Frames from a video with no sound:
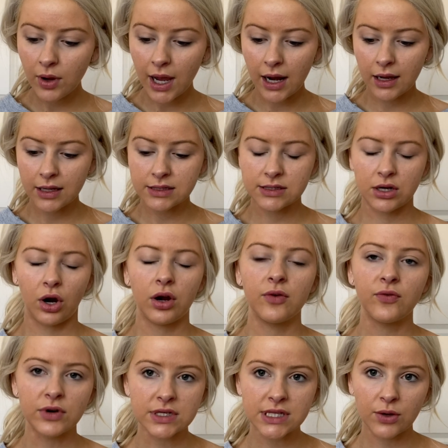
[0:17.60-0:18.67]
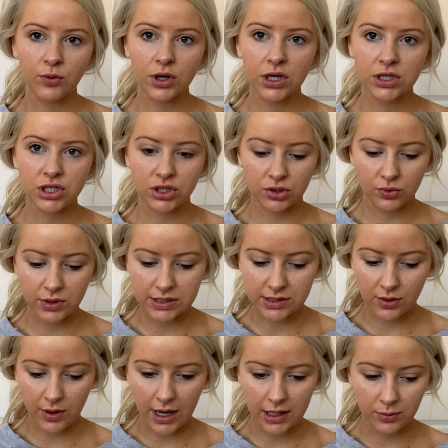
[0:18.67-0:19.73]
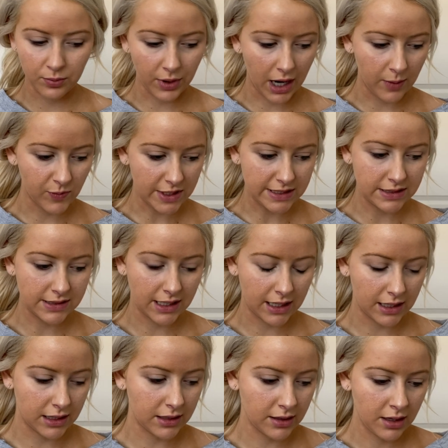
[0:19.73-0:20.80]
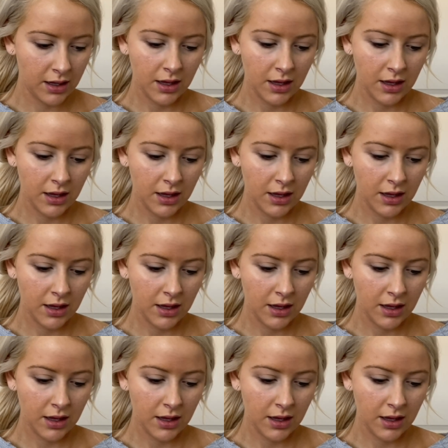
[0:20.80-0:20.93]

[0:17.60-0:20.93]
ahead and get started. First thing we're going to do is go ahead and prime the skin.